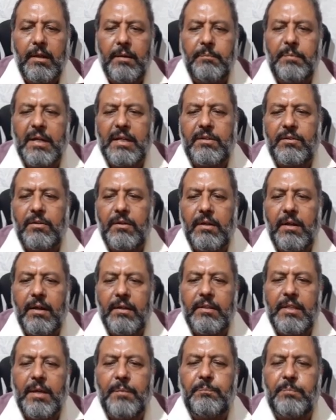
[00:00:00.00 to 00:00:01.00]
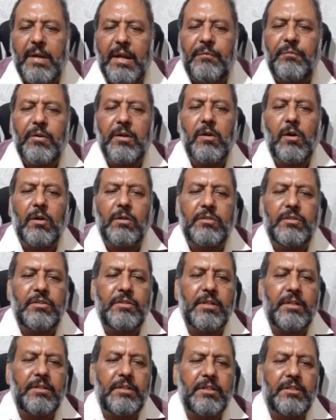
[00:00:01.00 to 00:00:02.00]
but they prefer
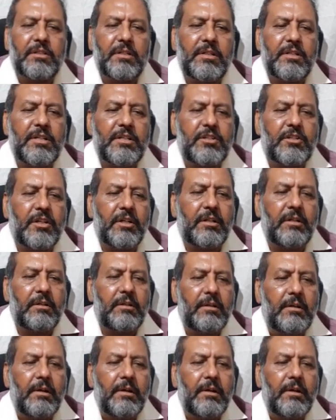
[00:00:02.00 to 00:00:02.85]
oxygen-rich condition,